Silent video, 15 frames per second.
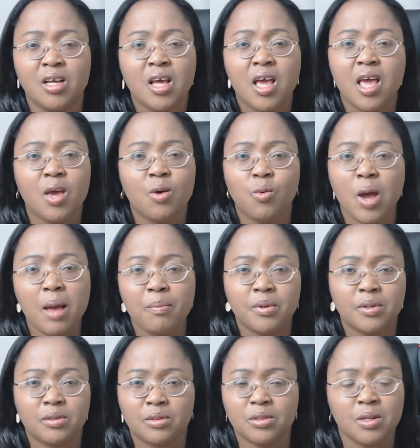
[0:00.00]
a
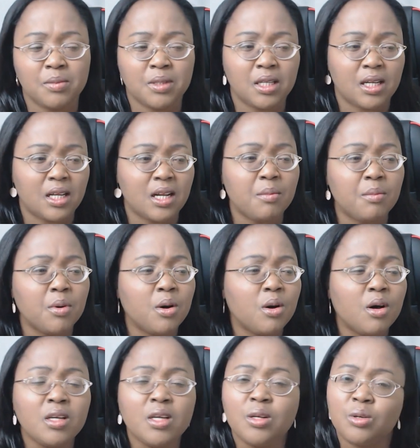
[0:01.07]
weapon or something like that.
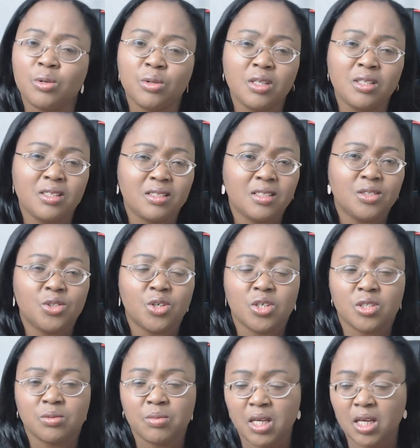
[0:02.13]
But this is
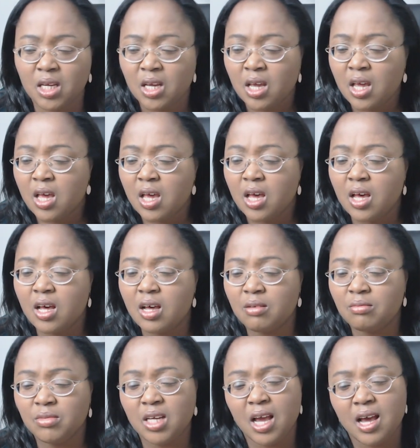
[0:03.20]
just me.
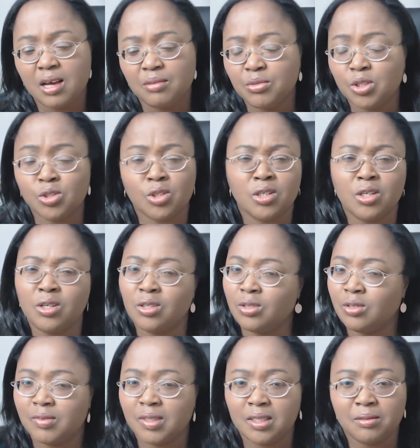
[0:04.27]
Yeah, I'm just talking
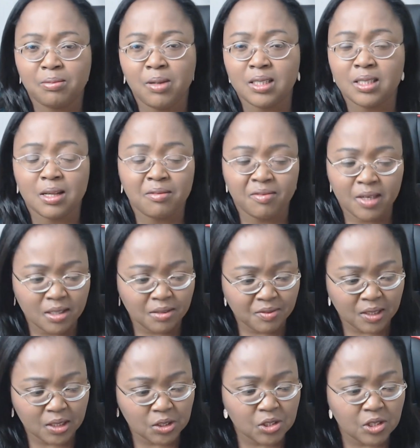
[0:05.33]
all over the place. I'm very,
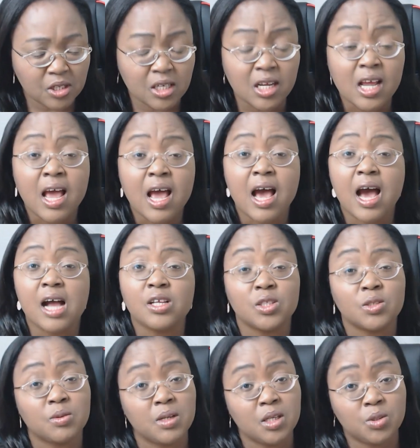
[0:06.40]
very sorry. I
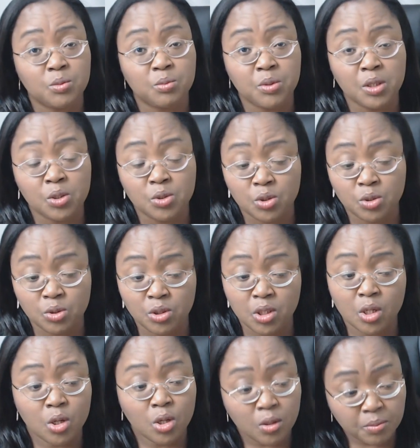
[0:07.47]
just wanted to bring to you
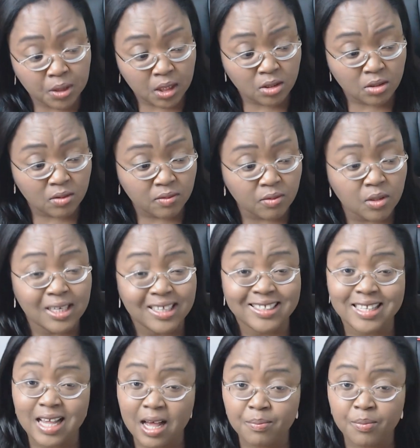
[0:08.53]
the update of what
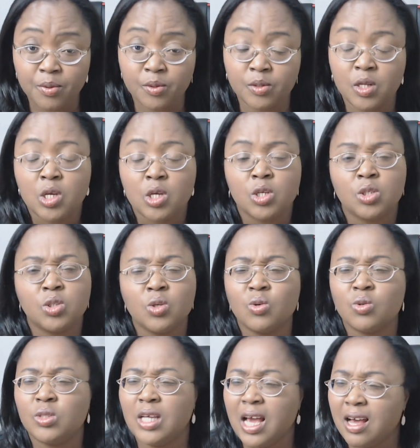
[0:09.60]
has happened.
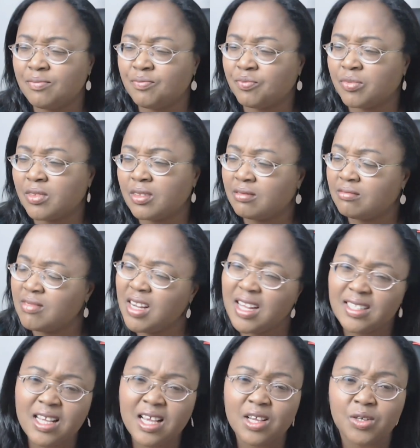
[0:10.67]
So yeah,
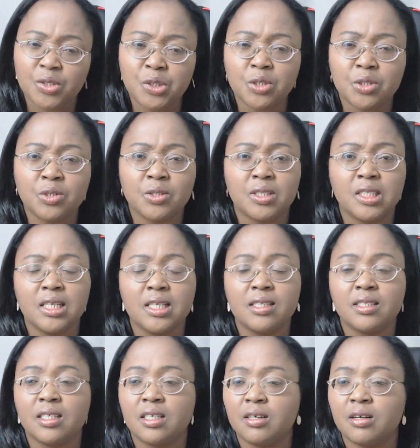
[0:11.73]
let's hear your thoughts on
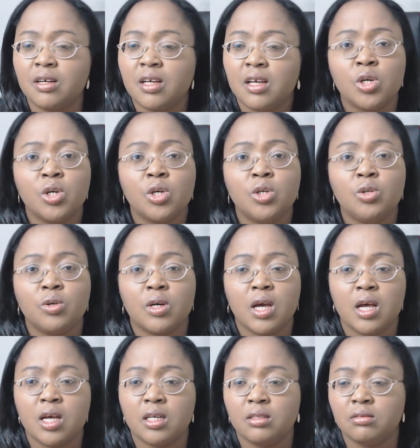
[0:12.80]
this. You
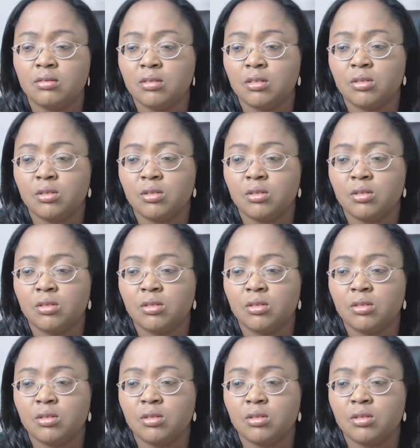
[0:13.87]
can